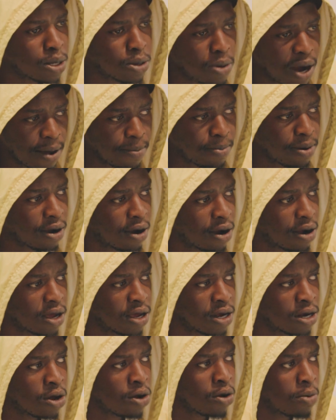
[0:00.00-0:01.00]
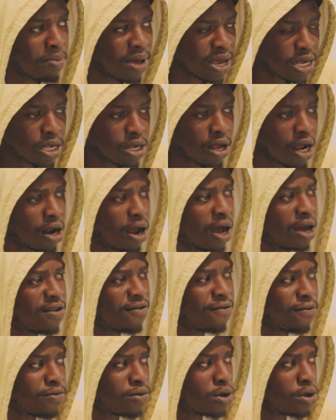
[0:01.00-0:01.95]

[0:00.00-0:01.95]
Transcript: rapper, makes a lot of